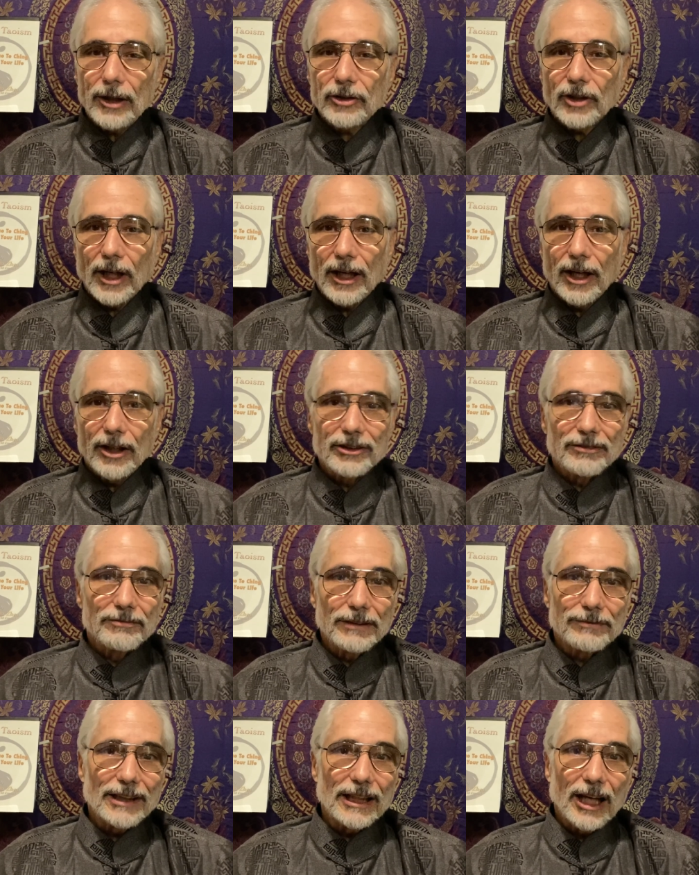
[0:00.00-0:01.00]
on a
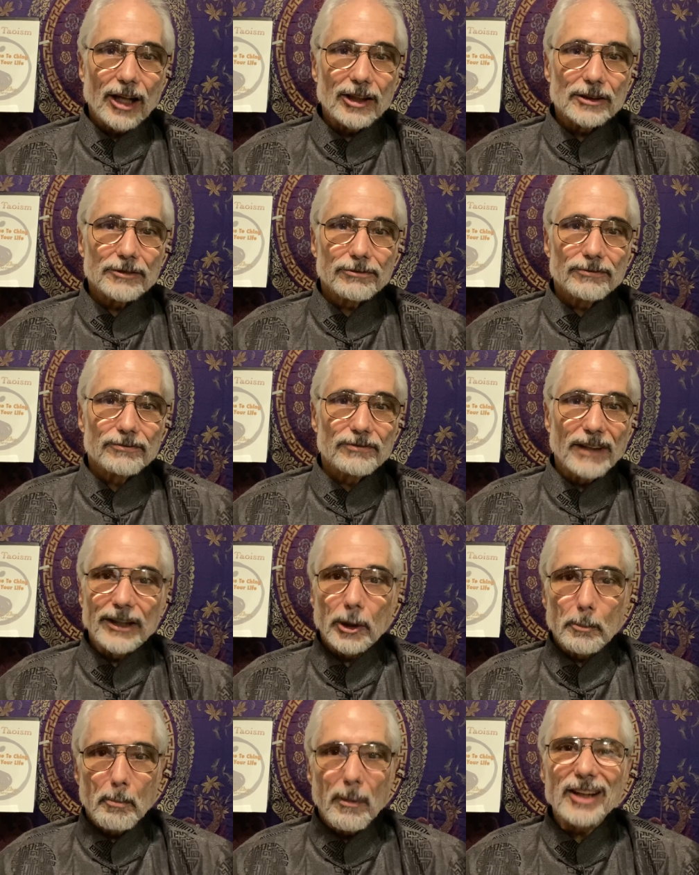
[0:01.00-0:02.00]
$150
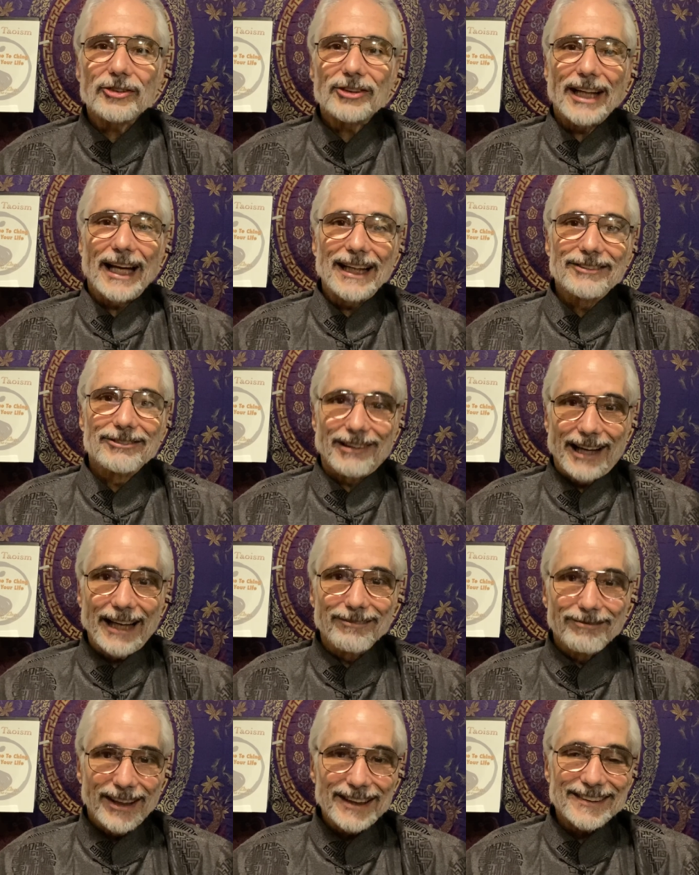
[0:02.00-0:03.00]
Fender Mustang,
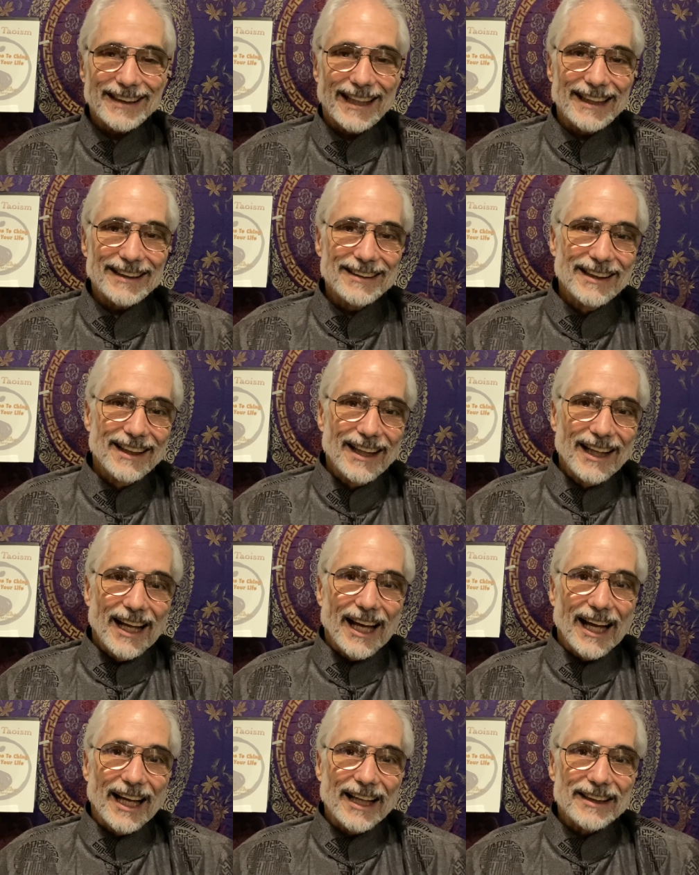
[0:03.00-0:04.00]
red Mustang.
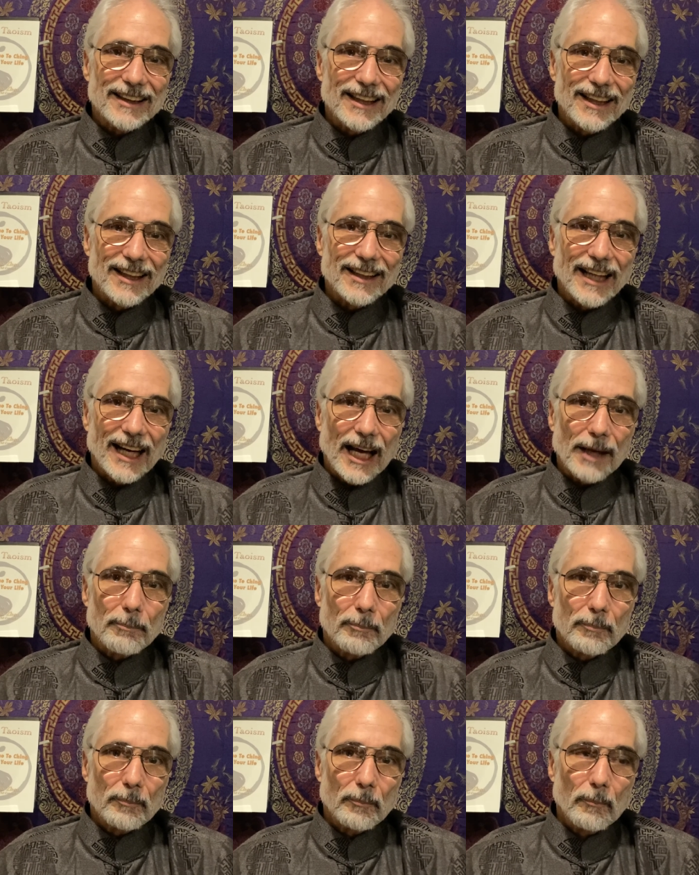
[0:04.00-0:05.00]
And then I
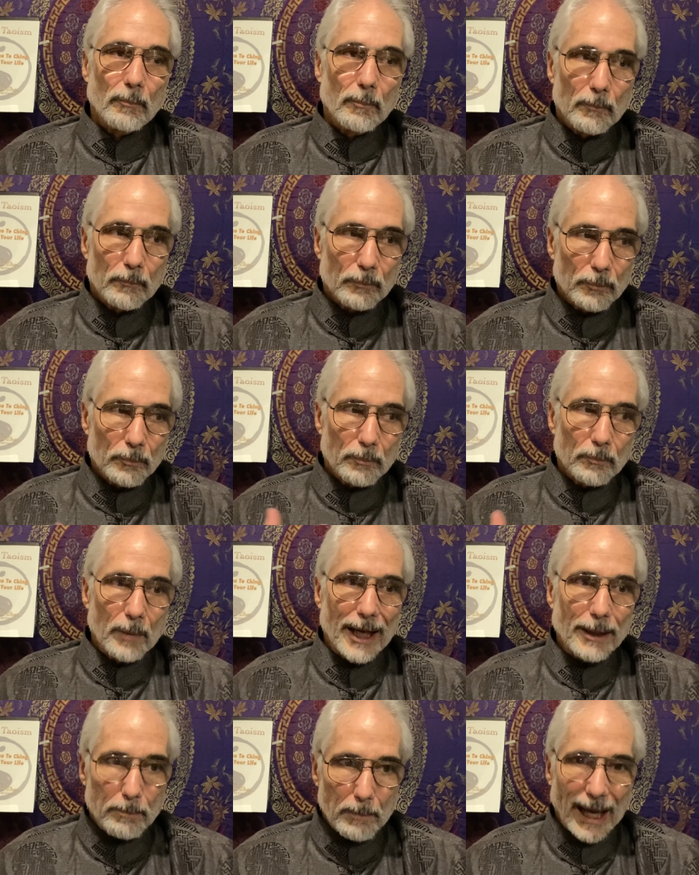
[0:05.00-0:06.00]

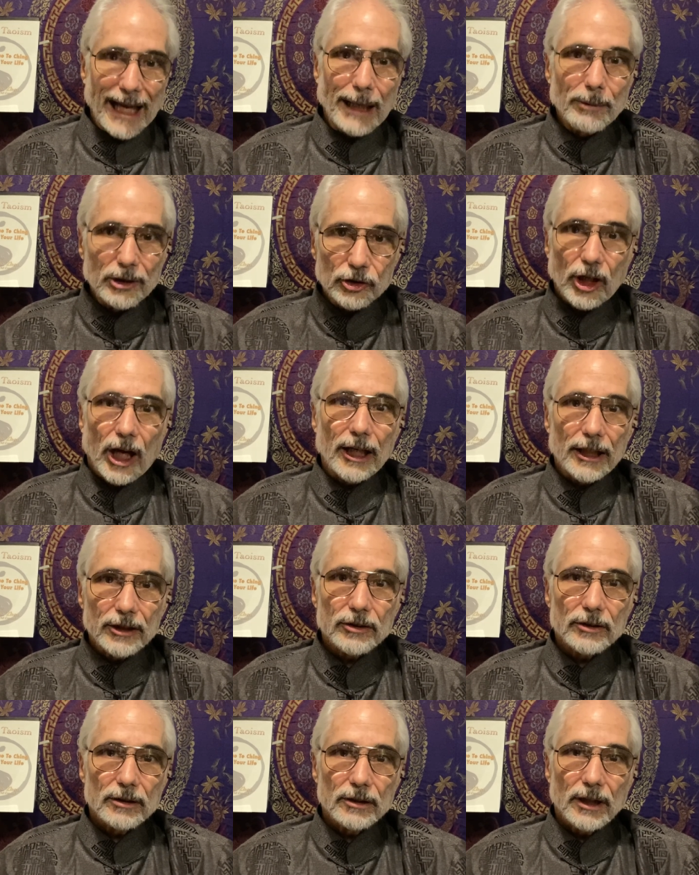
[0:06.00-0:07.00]
made payments on
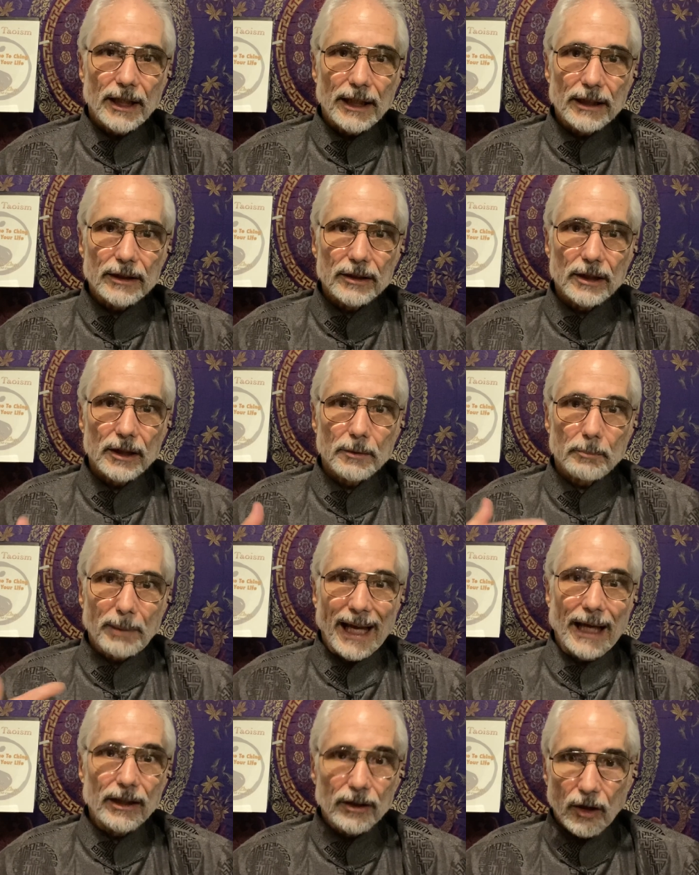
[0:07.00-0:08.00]
it and
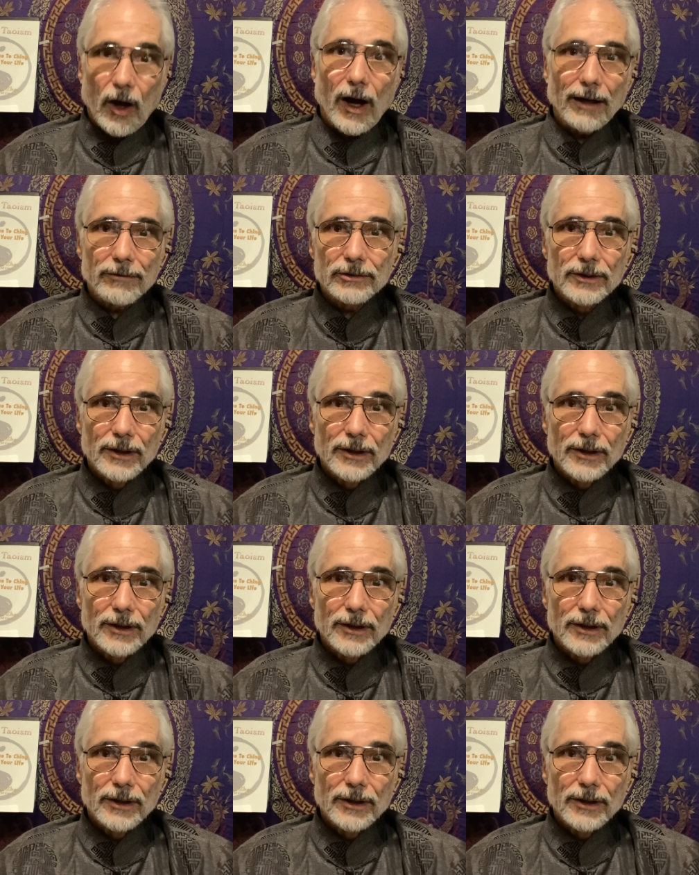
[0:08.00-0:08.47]
paid it off.